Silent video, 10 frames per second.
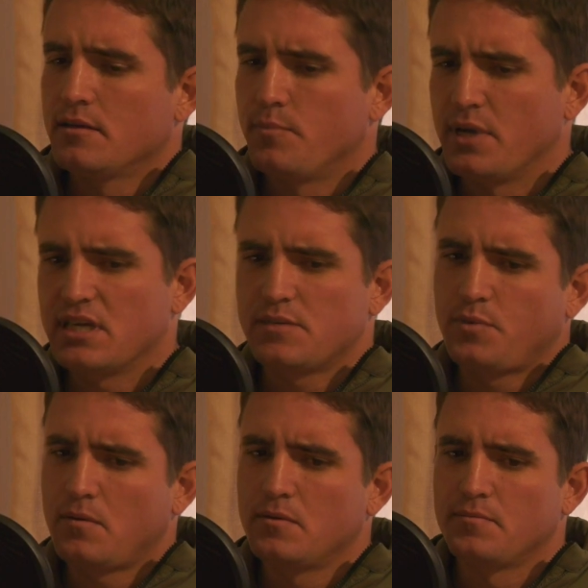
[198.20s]
the
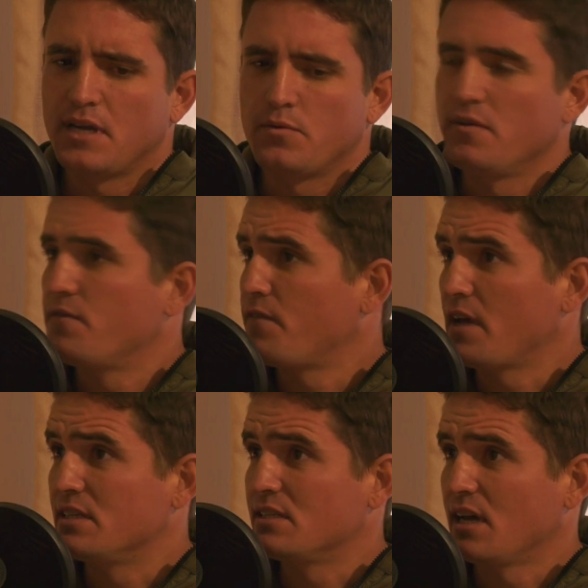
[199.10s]
biggest problem that we
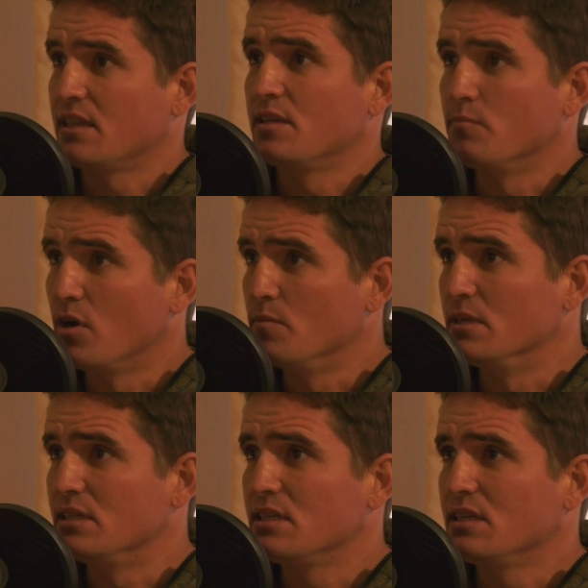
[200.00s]
face at the
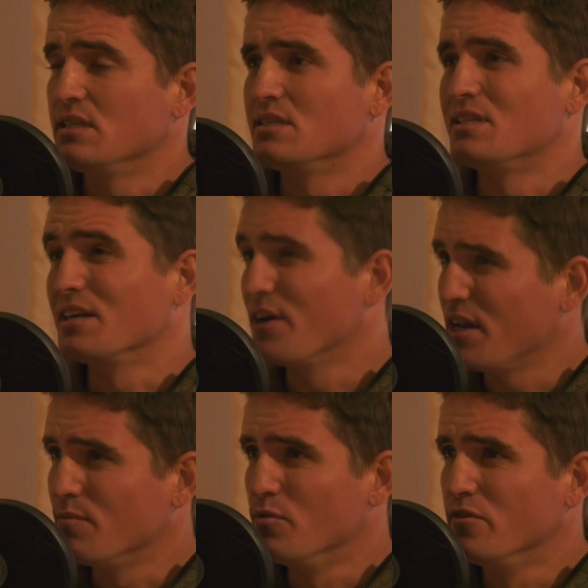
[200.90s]
moment is the
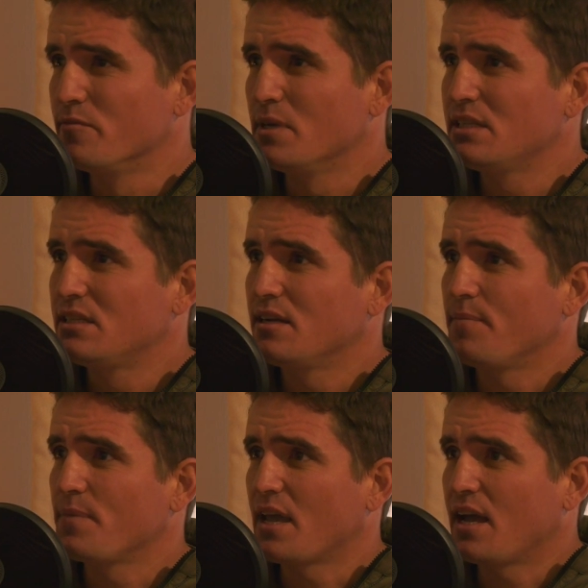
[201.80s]
green movement
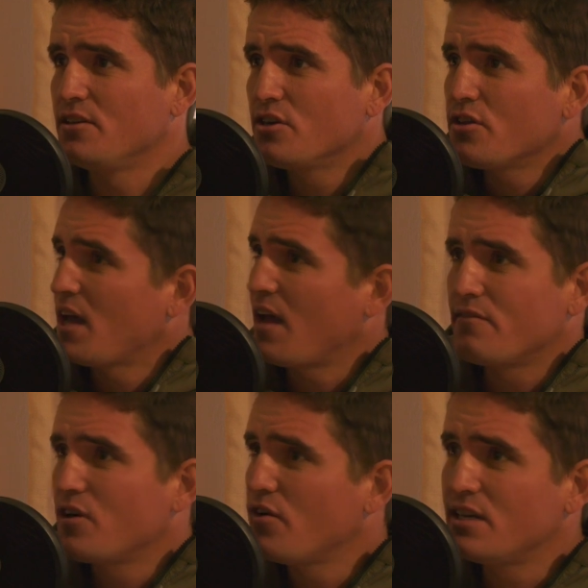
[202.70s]
and you know, they
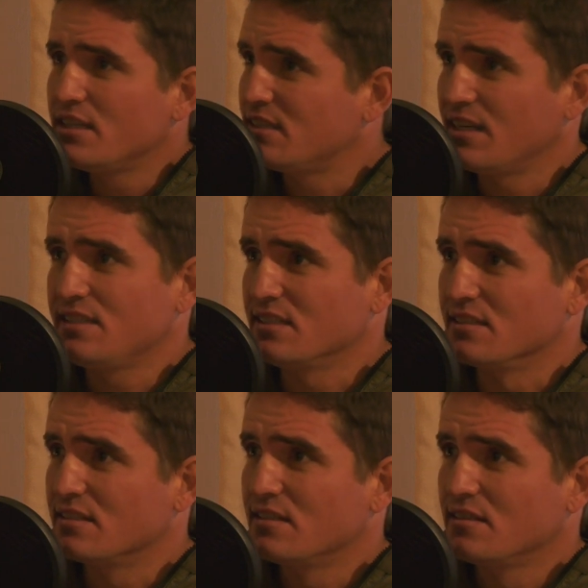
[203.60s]
have no ill
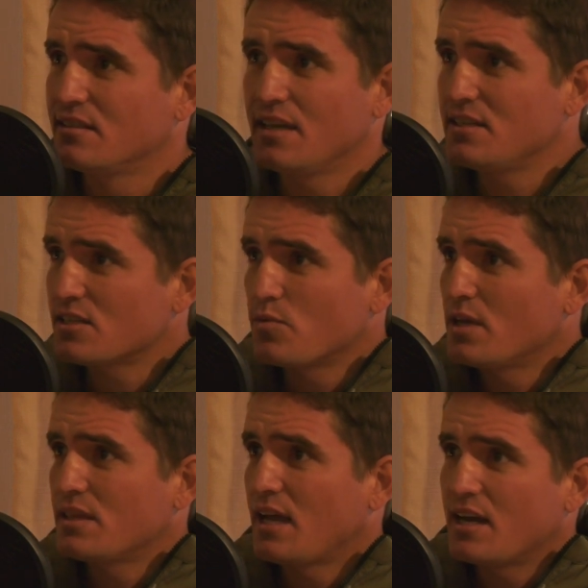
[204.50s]
intentions. They just
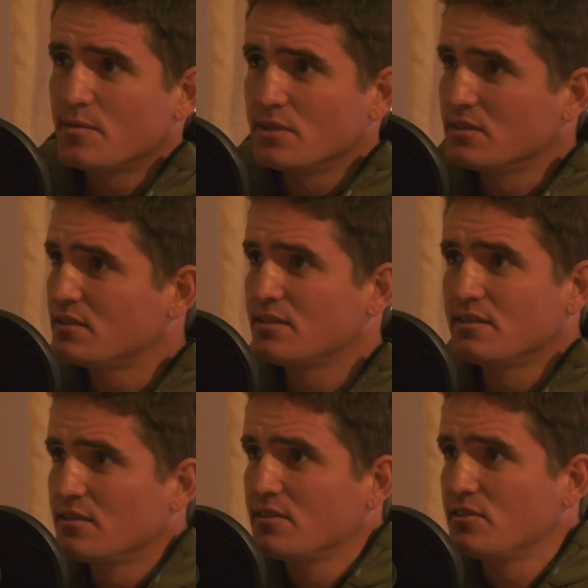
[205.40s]
want the
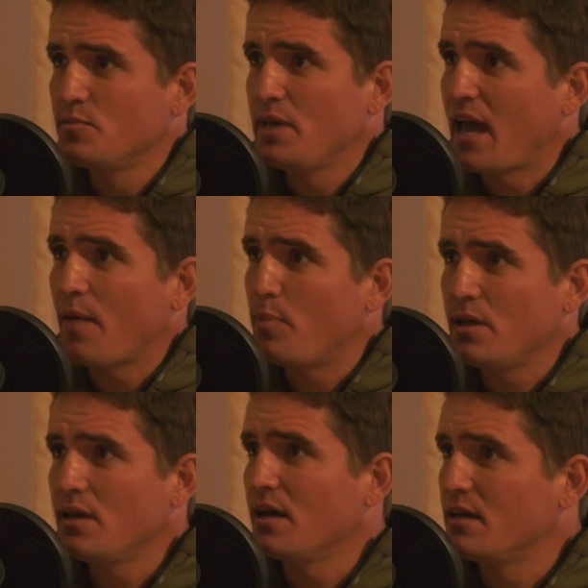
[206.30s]
animals to be
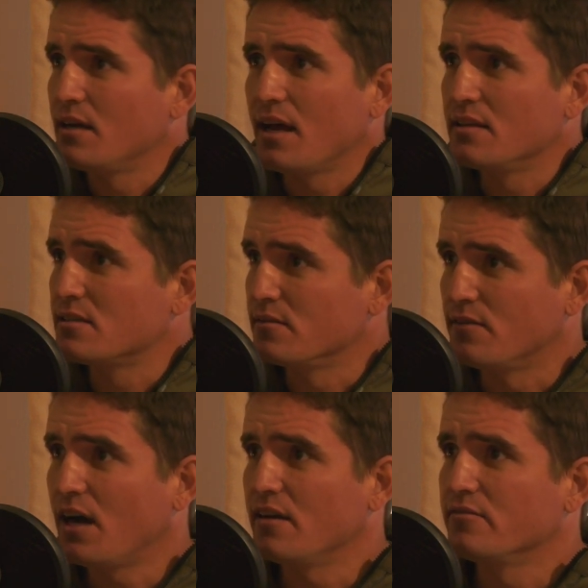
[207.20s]
happy and, and
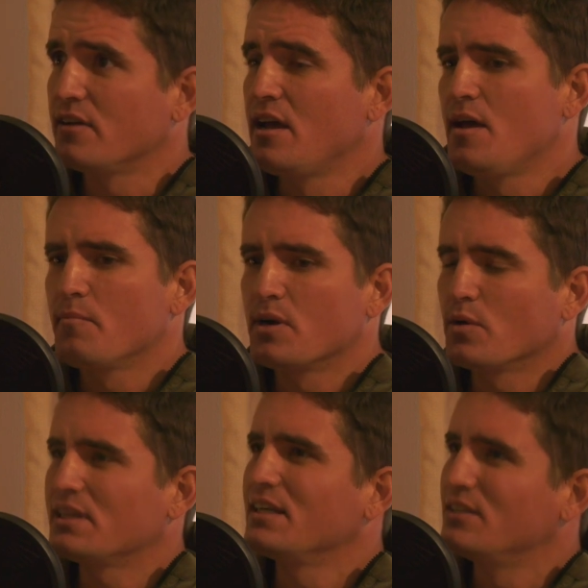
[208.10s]
survive. Mm. But
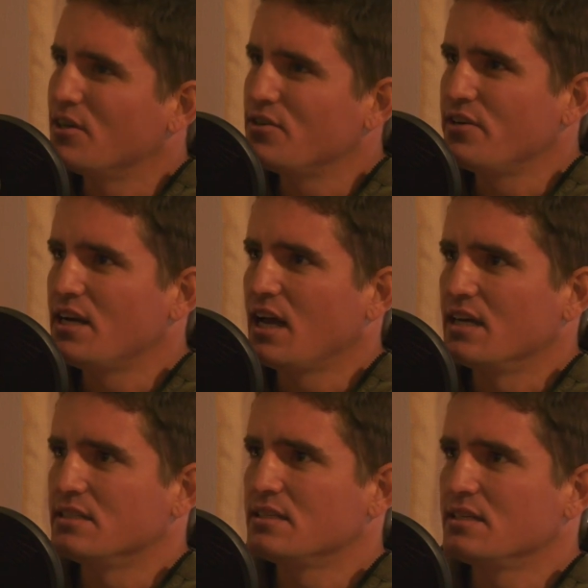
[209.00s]
what they don't
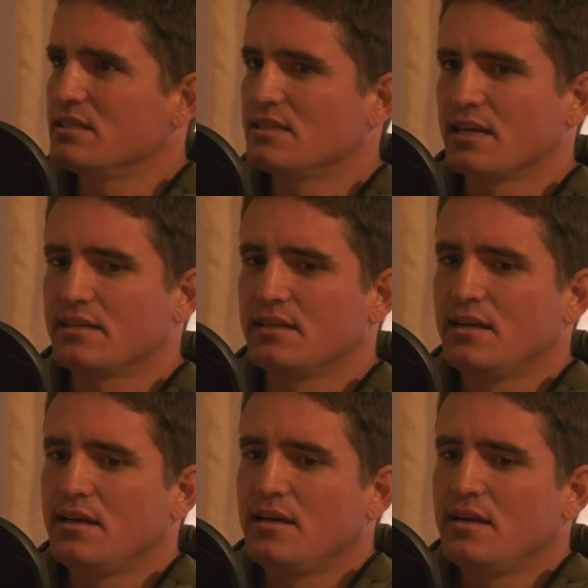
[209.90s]
realize is that